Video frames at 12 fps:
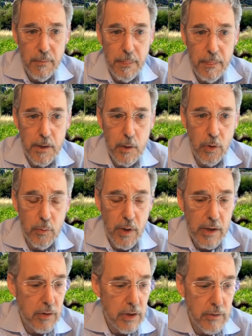the only way
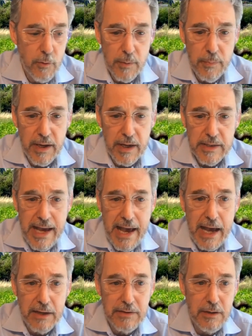you could avoid paying
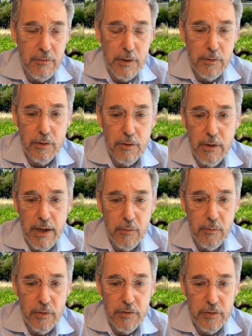tax on a federal grant
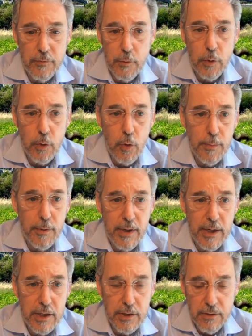was if you were a
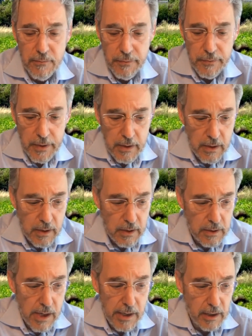corporation,
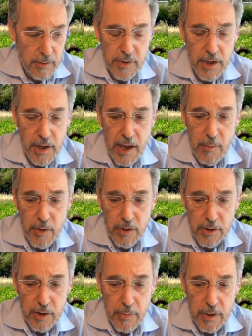not a limited liability
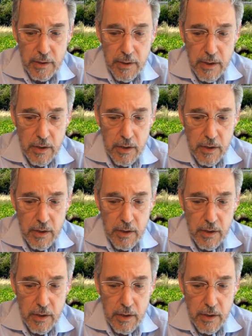company.